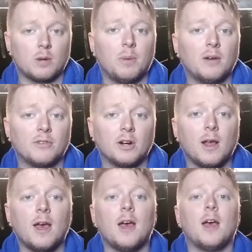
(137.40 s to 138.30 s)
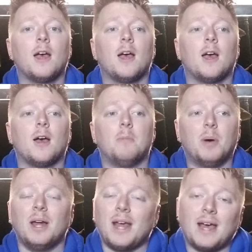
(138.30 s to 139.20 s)
puffer.
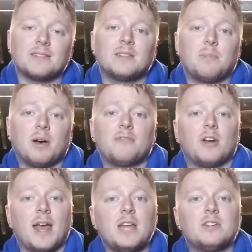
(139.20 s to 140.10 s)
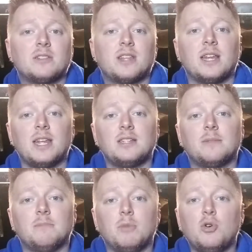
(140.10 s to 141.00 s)
But as the puffer ages, they need to
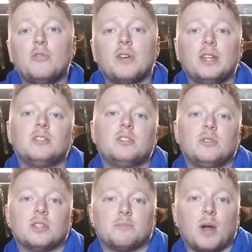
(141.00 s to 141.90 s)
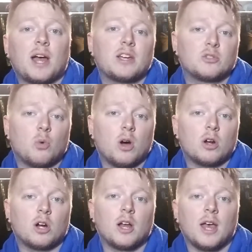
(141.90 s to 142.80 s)
move into this brackish
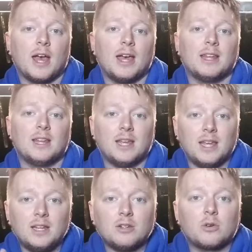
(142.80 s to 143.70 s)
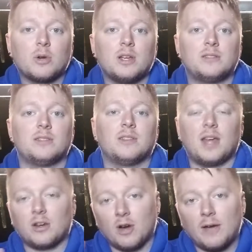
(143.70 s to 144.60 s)
water and increase
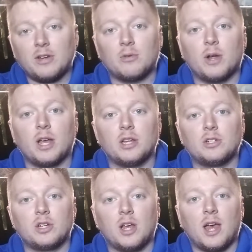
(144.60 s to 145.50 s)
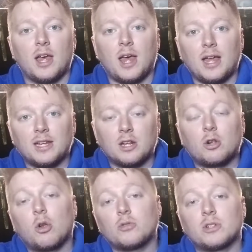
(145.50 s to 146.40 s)
that gravity range and get
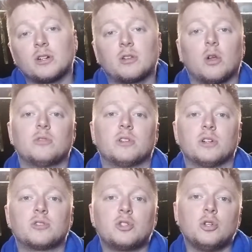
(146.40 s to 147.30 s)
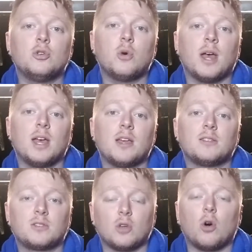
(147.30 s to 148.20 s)
closer and closer to a
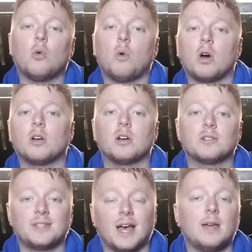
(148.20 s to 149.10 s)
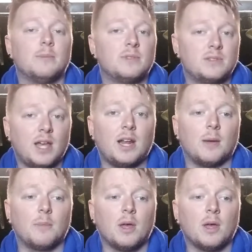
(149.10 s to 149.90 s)
saltwater type setup.